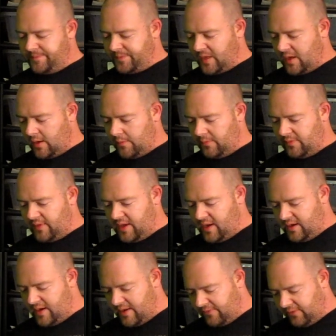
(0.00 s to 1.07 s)

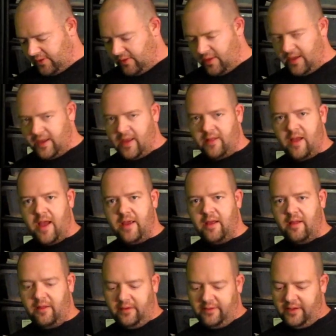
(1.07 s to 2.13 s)
They definitely like, I
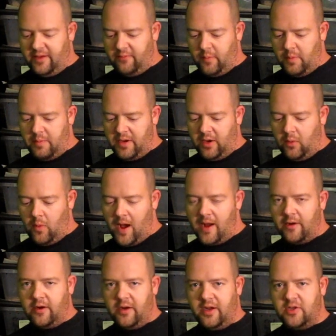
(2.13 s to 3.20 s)
like to give them a bigger
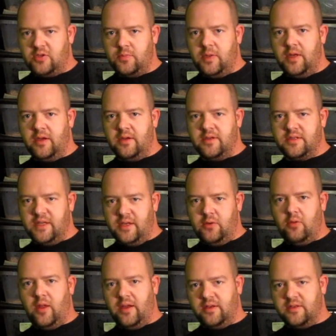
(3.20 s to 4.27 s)
water dish because they
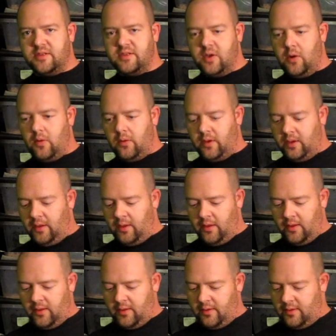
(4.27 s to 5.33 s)
do like to soak,
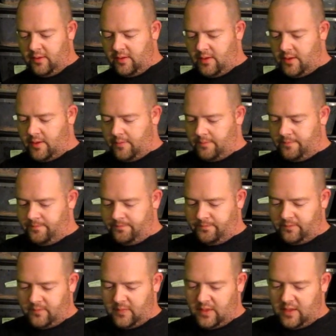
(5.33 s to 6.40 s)

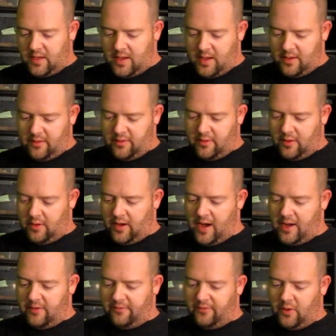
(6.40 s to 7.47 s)
and they're
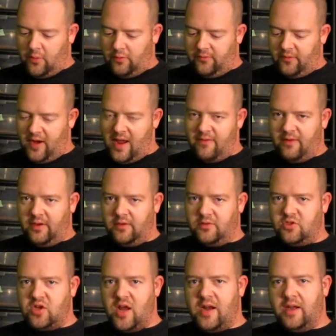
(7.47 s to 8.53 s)
kind of known for having
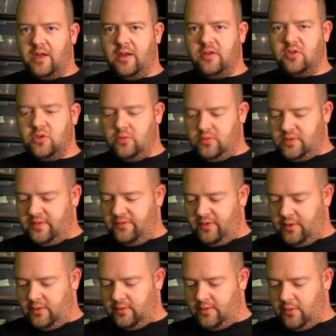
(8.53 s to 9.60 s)
shedding issues if
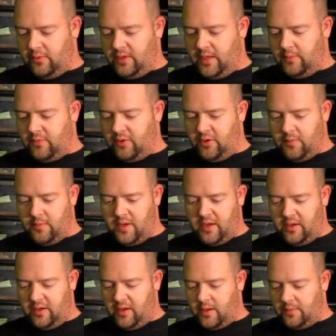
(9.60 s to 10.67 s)
you don't keep their
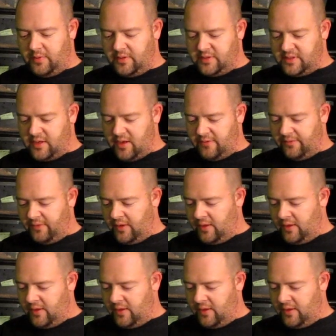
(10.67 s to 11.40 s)
humidity up to snuff.